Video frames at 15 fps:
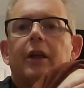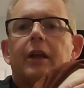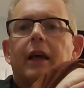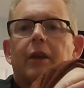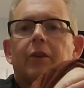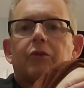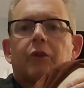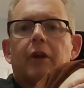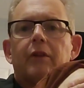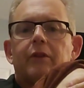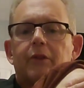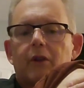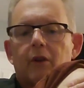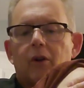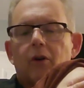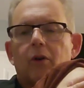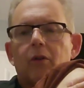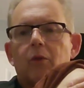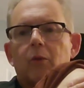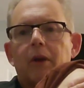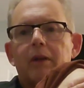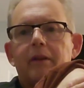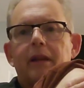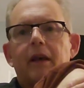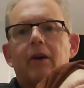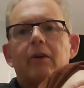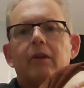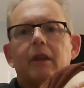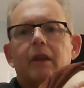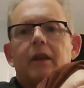and I'd trace it all the way
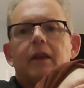down